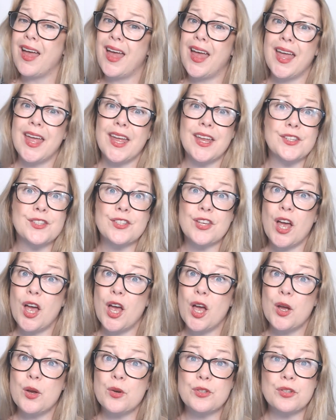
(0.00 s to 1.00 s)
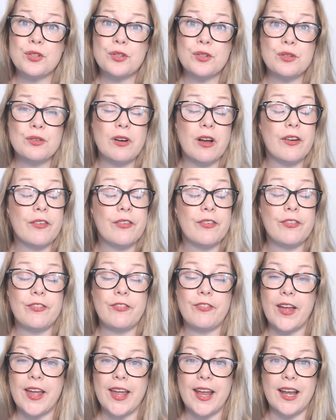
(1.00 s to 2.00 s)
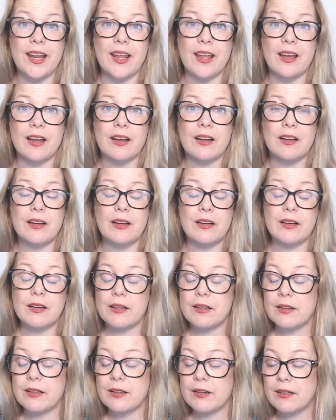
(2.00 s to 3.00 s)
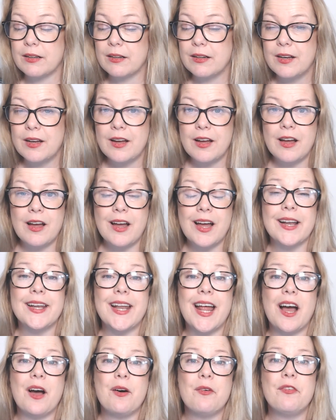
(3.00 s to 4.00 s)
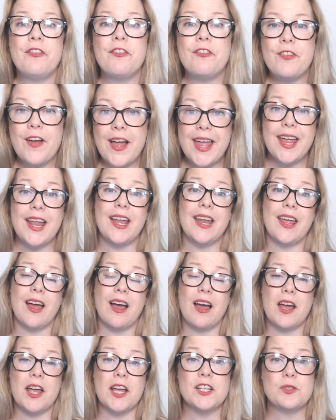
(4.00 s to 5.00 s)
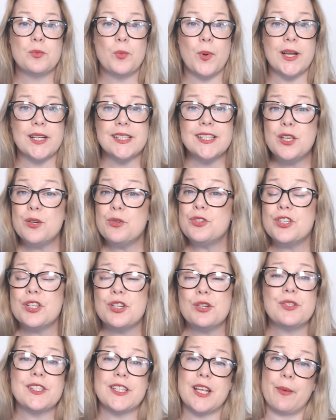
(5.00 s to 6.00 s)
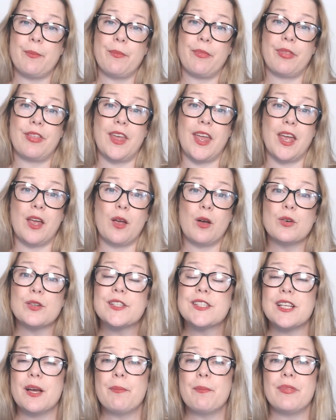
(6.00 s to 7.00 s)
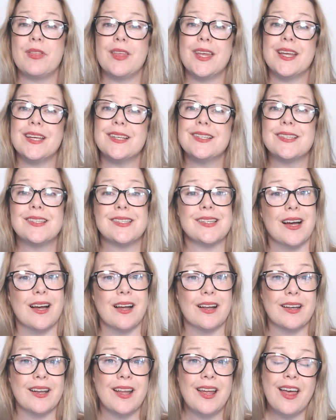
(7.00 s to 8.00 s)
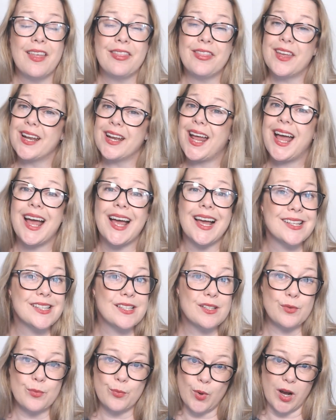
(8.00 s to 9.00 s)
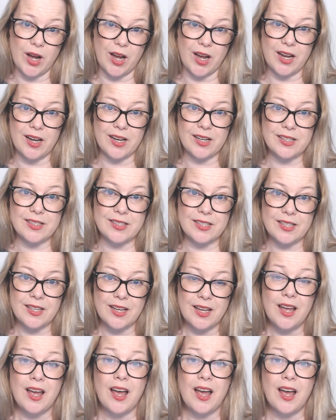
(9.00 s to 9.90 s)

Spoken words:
A total failure. Oh. Now, failure is when you do something or something is done that hasn't worked.